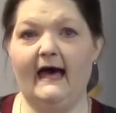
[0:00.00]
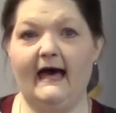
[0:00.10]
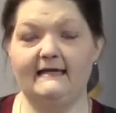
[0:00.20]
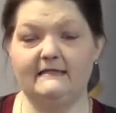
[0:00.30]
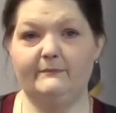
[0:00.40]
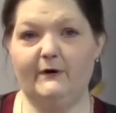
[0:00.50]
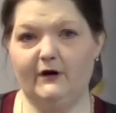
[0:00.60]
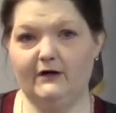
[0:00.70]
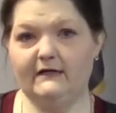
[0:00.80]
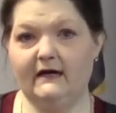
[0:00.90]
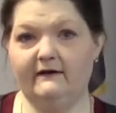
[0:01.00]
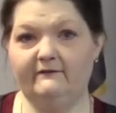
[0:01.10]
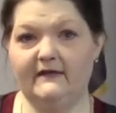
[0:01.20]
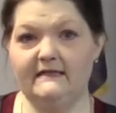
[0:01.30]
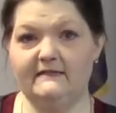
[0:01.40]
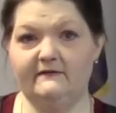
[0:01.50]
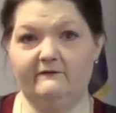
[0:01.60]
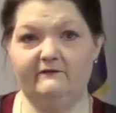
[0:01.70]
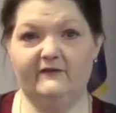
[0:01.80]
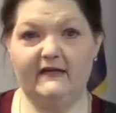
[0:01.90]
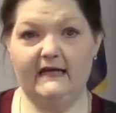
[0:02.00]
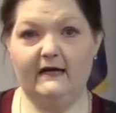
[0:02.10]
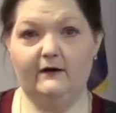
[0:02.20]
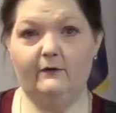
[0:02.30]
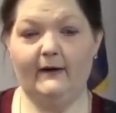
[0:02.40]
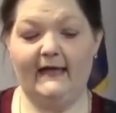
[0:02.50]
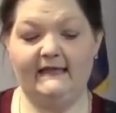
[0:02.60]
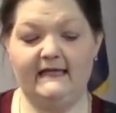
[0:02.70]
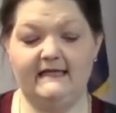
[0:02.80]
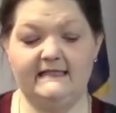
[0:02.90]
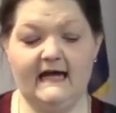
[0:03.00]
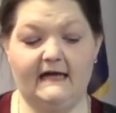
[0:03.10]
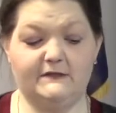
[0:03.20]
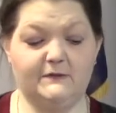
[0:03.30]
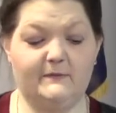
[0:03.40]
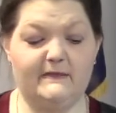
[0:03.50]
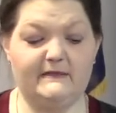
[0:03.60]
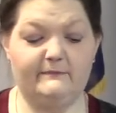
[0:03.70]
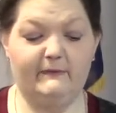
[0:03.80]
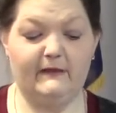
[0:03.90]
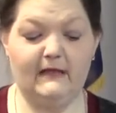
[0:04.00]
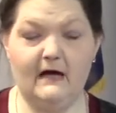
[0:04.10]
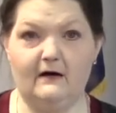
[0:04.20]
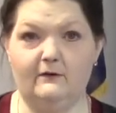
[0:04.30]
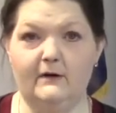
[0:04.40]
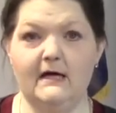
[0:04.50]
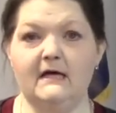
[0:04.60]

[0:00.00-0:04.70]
as a part of this video and the attachments below.